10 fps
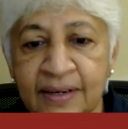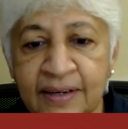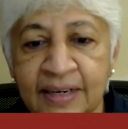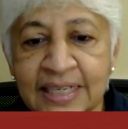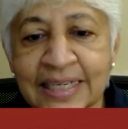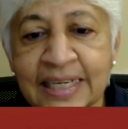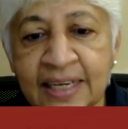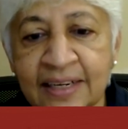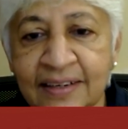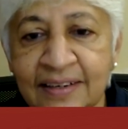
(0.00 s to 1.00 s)
listening
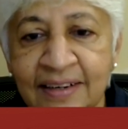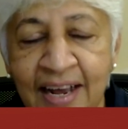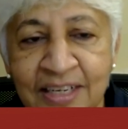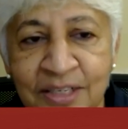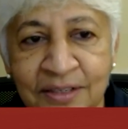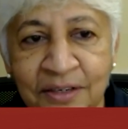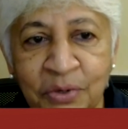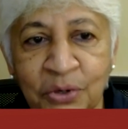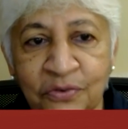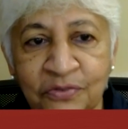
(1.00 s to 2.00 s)
in as we
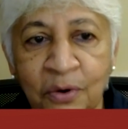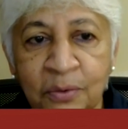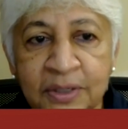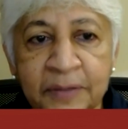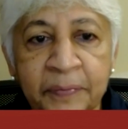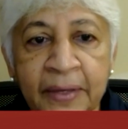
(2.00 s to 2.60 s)
go forward.